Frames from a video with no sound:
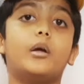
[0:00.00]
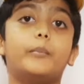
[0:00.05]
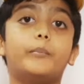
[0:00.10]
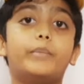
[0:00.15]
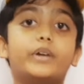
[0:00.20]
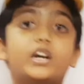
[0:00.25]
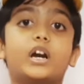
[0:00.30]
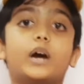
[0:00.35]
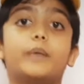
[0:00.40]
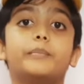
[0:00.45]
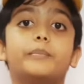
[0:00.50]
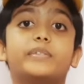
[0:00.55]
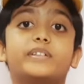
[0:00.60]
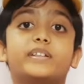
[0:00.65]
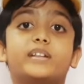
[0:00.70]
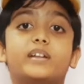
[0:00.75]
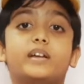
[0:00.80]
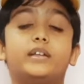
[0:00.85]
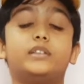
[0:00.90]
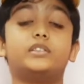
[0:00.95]
becomes
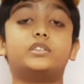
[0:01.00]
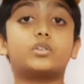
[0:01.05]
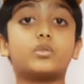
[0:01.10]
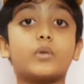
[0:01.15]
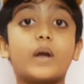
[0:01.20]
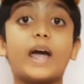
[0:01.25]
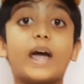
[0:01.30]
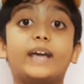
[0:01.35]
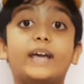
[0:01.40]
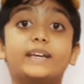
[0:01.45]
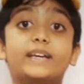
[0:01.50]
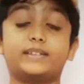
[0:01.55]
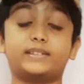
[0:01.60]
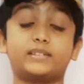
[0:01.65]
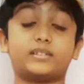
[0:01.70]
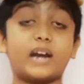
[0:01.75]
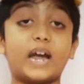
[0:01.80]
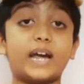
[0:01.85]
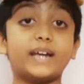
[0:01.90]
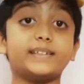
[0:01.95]

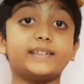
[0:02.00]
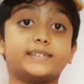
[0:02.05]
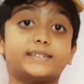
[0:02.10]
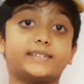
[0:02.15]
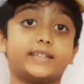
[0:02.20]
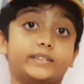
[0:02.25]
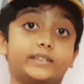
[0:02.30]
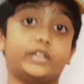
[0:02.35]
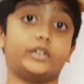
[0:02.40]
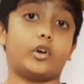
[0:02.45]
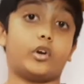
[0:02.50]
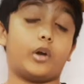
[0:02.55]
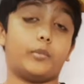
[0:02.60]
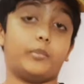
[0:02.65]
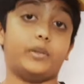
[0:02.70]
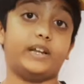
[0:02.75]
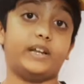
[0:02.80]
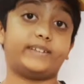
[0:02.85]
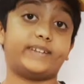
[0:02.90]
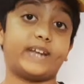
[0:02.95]
thrice than the
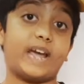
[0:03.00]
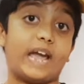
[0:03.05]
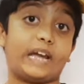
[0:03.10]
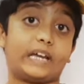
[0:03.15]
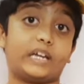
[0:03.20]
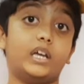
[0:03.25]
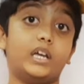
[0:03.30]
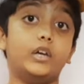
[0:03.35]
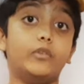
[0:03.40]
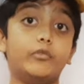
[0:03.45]
normal attack,